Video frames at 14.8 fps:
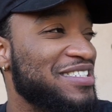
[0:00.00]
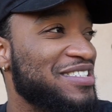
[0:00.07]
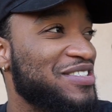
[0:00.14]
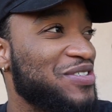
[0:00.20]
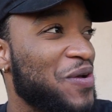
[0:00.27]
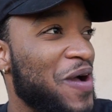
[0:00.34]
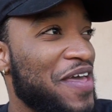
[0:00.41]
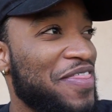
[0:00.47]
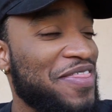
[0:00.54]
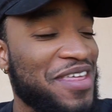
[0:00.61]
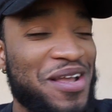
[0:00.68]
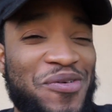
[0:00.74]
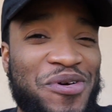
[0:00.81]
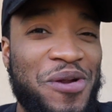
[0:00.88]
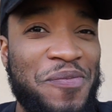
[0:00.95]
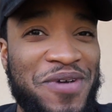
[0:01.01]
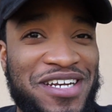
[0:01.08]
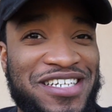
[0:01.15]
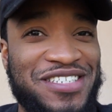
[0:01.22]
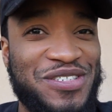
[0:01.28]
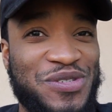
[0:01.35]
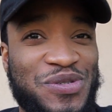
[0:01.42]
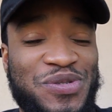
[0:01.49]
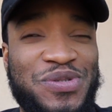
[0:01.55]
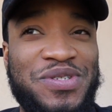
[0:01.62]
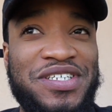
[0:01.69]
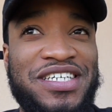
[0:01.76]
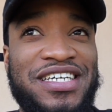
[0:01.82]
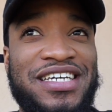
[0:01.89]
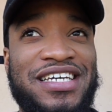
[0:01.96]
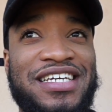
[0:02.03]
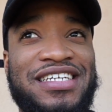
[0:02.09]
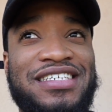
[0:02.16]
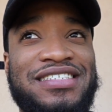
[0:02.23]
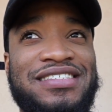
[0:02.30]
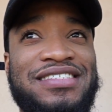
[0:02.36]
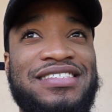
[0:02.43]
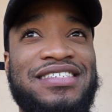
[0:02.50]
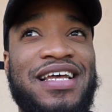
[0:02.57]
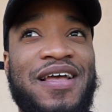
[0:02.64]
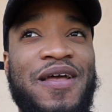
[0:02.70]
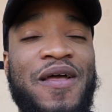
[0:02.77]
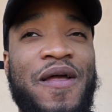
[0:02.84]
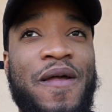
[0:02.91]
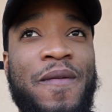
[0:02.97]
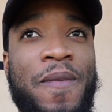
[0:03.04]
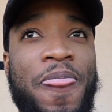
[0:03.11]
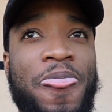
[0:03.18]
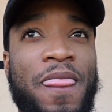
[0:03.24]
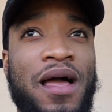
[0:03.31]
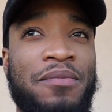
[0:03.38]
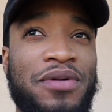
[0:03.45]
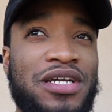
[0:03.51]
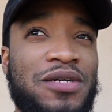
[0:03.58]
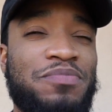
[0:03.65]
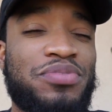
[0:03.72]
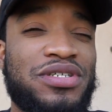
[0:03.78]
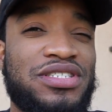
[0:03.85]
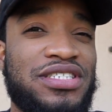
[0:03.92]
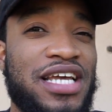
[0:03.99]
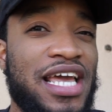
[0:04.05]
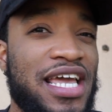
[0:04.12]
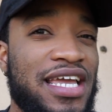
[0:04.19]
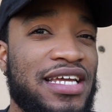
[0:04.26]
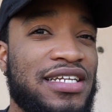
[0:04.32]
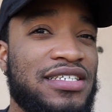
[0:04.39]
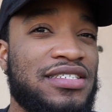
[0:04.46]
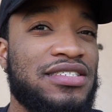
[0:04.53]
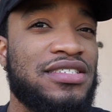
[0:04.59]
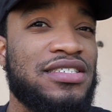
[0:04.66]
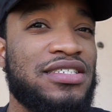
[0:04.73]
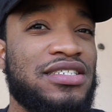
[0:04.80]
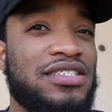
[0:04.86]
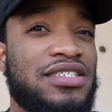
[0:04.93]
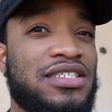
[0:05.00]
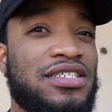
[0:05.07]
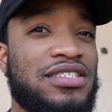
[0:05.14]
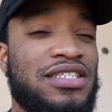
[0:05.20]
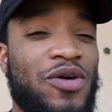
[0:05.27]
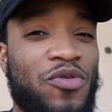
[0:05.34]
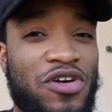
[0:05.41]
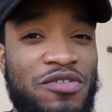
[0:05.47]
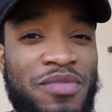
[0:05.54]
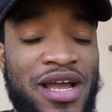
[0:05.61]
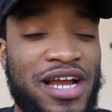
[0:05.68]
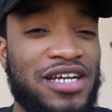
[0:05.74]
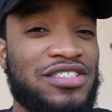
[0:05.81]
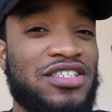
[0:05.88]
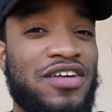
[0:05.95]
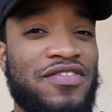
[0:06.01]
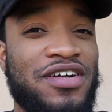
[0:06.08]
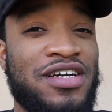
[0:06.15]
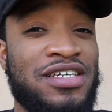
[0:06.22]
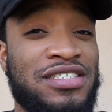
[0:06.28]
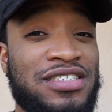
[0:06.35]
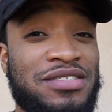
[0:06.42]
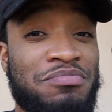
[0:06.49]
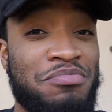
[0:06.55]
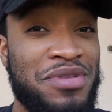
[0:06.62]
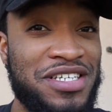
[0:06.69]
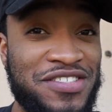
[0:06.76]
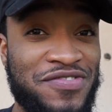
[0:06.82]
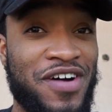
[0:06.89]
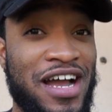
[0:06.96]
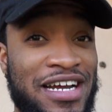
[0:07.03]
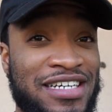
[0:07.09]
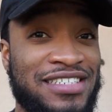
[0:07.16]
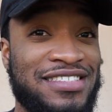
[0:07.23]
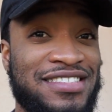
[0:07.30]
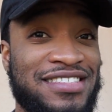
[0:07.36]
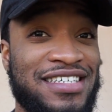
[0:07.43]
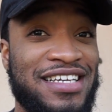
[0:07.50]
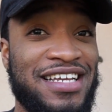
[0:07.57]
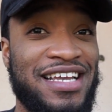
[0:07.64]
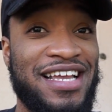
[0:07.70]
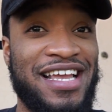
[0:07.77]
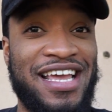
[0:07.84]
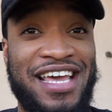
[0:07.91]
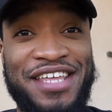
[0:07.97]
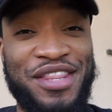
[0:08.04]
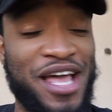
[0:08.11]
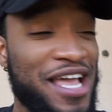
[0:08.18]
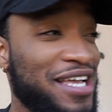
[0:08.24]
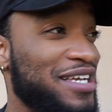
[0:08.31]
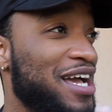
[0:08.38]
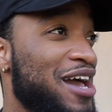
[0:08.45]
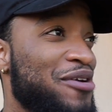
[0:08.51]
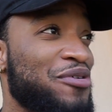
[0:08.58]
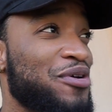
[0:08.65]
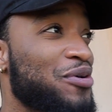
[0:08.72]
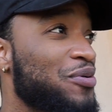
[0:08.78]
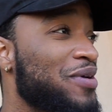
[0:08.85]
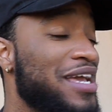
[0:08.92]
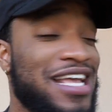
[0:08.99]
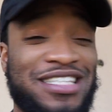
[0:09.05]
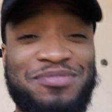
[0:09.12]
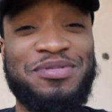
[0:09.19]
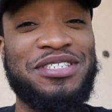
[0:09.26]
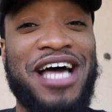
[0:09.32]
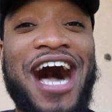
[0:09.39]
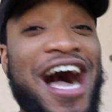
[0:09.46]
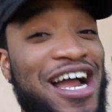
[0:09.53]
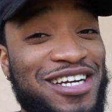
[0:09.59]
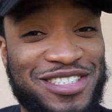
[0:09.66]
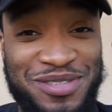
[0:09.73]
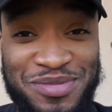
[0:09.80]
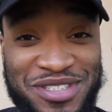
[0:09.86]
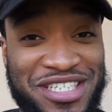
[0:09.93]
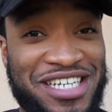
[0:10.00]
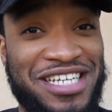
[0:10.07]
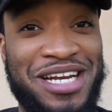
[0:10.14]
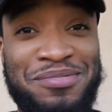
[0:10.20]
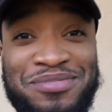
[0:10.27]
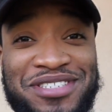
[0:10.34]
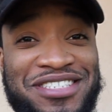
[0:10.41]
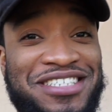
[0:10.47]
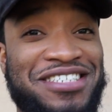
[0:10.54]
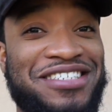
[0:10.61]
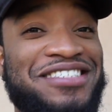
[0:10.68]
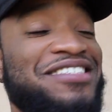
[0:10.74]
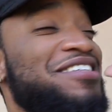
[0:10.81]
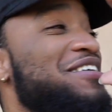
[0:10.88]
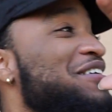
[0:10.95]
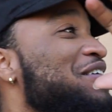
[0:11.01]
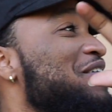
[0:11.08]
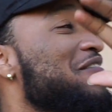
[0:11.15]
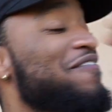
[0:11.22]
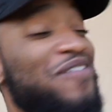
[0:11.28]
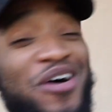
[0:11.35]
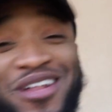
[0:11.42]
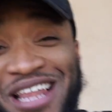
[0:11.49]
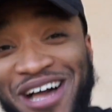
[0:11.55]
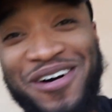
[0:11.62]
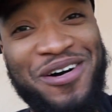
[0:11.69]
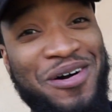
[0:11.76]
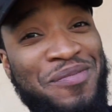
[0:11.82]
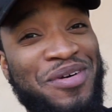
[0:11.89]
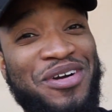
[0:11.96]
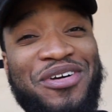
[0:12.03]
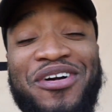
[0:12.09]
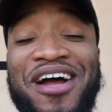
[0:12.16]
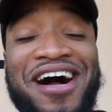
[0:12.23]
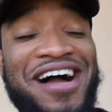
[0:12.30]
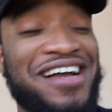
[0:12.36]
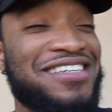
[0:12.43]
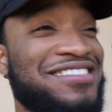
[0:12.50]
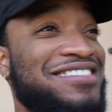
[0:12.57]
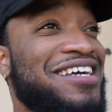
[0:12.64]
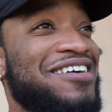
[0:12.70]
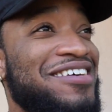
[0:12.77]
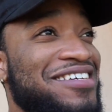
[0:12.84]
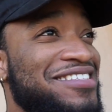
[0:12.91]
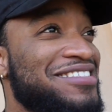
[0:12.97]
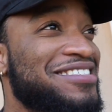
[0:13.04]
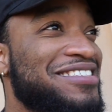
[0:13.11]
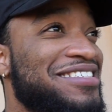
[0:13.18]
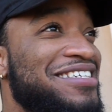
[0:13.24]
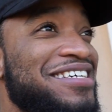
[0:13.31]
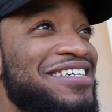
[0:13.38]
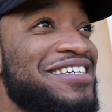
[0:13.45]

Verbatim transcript: So I think what I'm gonna do is I'm gonna pretend that one of my airsoft guns misfires and, like, I don't know, hits me in the eye or some shit, and I'm just gonna fall out. I'm gonna cry hysterically.